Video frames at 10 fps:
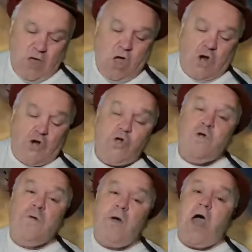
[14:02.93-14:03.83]

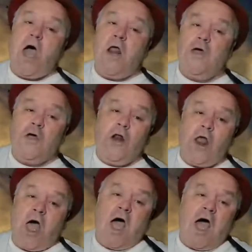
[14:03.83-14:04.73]
New model
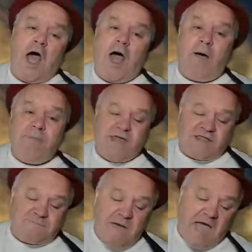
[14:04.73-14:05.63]

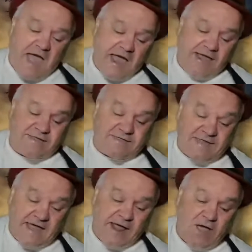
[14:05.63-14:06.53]
armies may
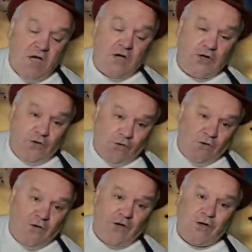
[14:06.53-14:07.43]
sing
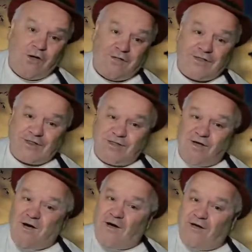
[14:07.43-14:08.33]
your
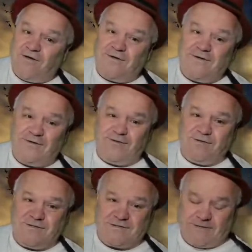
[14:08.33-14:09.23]

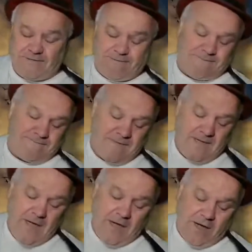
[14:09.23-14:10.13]
songs,
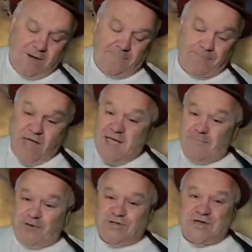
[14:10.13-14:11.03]
and a
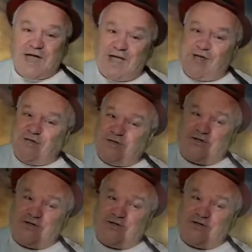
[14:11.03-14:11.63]
baby changes